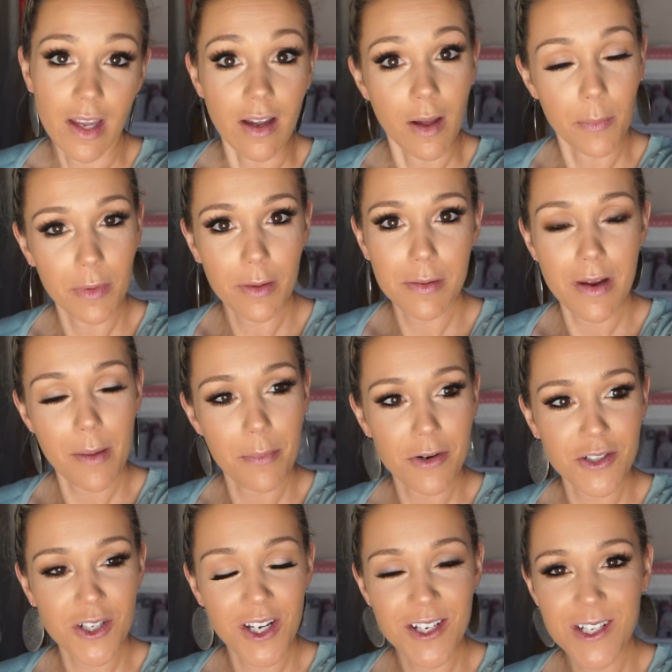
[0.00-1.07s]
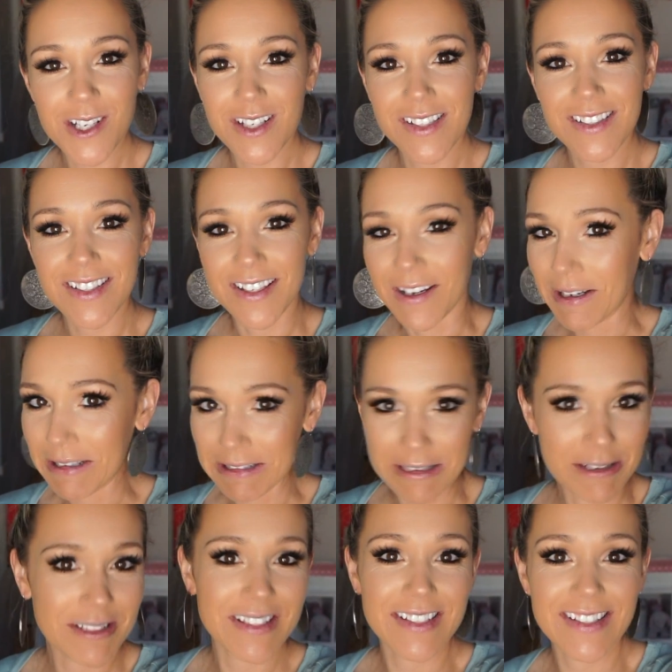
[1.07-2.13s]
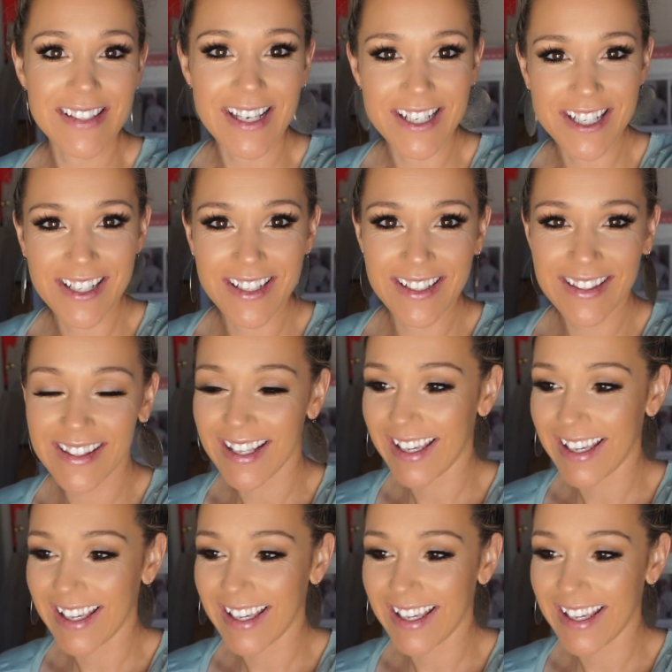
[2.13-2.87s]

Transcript: A couple of diaper changes and a nursing session